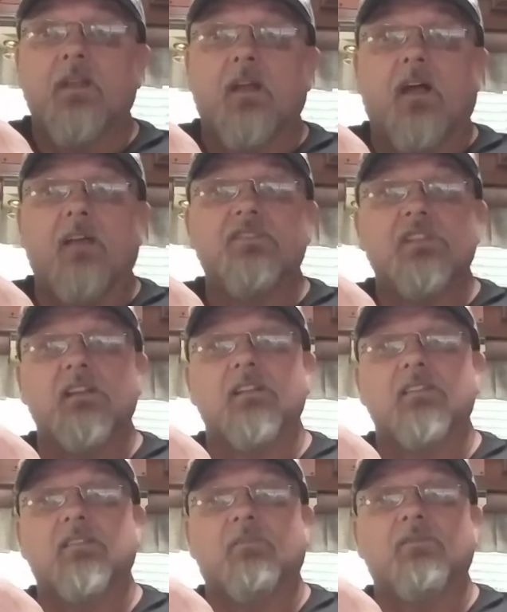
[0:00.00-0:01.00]
I've seen
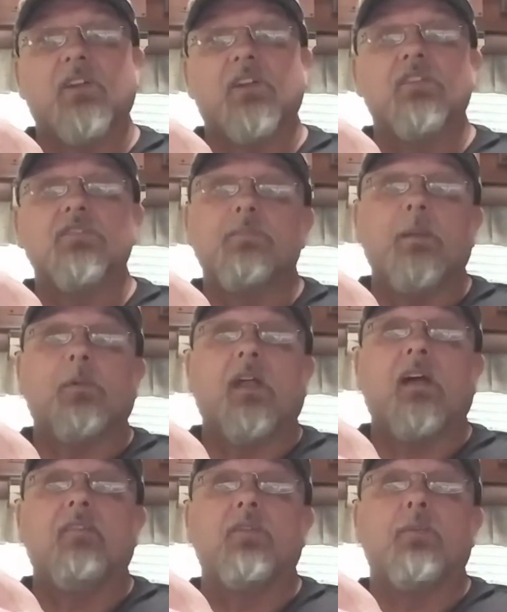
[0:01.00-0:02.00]
in some videos people have